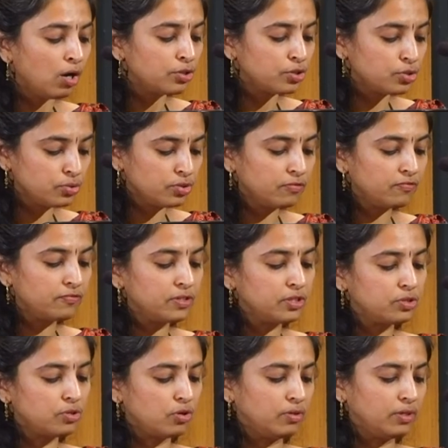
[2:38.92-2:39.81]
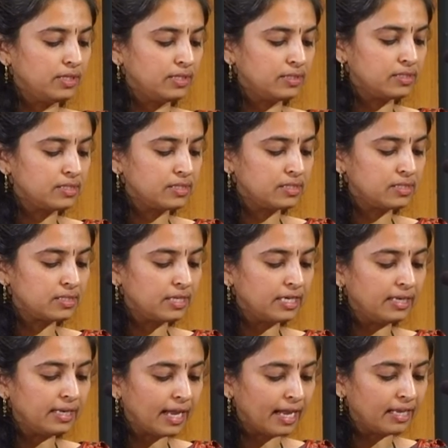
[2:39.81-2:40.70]
to different audiences
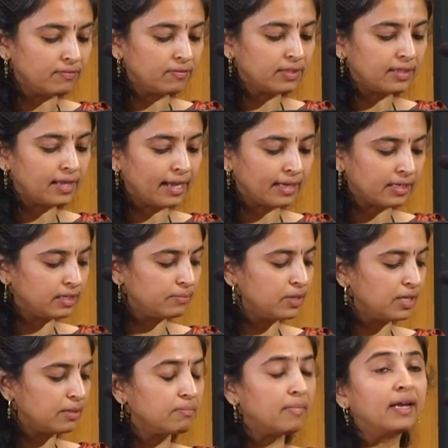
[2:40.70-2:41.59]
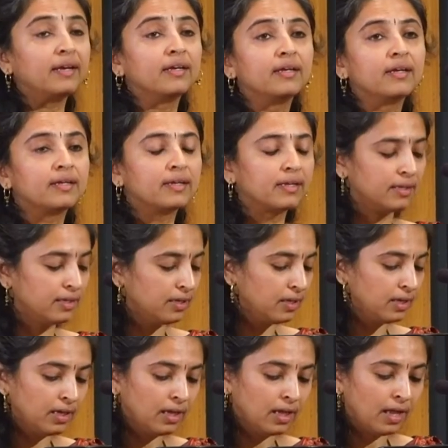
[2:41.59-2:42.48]
in line with academic mandate
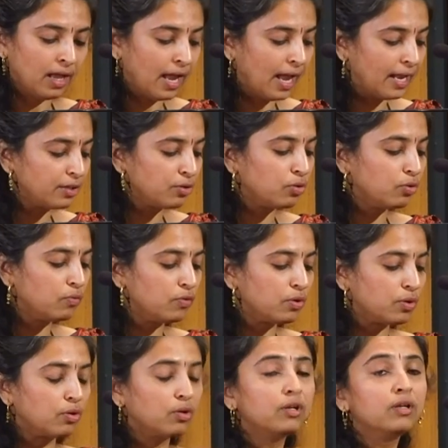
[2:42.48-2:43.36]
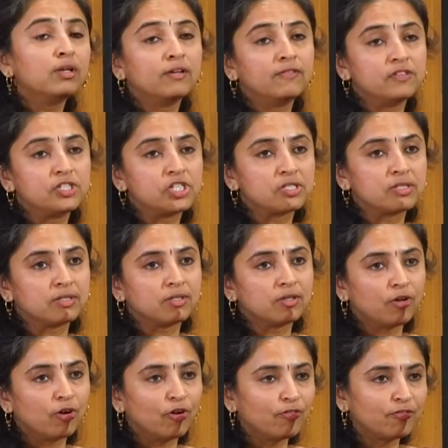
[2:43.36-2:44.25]
and overall vision
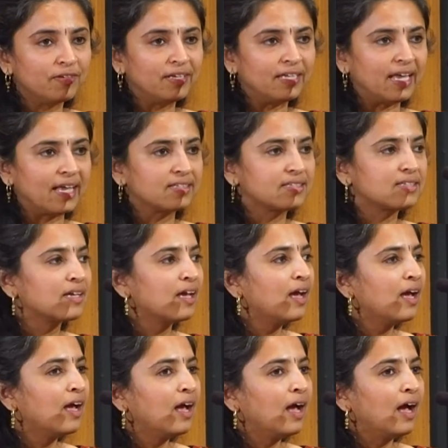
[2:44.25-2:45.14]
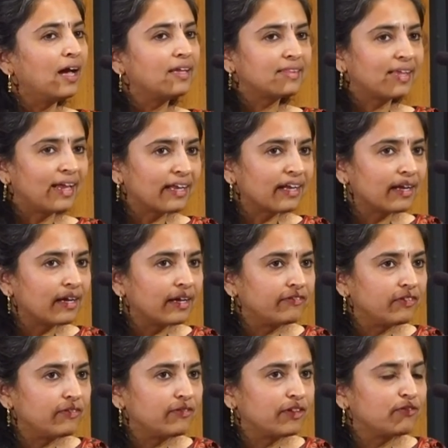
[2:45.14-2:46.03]
of NIAS. I thank
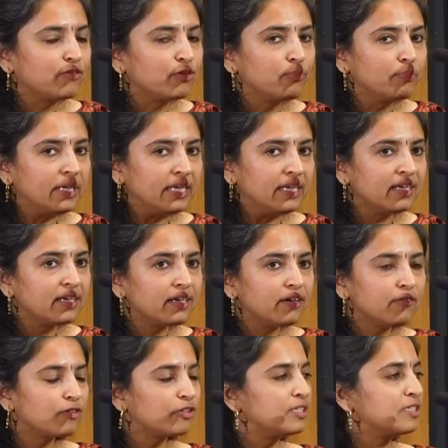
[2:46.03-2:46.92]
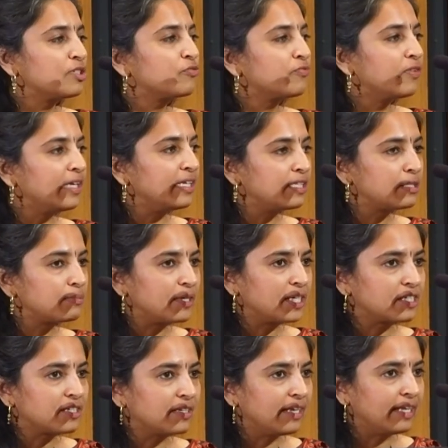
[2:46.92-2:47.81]
everyone for being here for this very
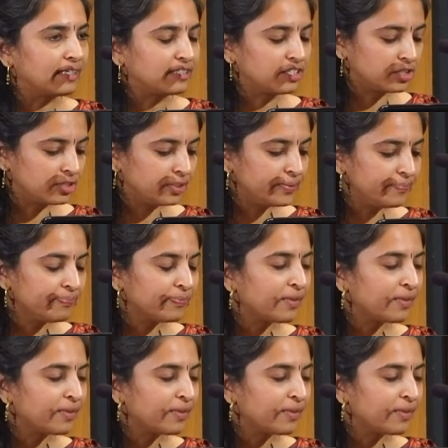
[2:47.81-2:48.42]
special lecture.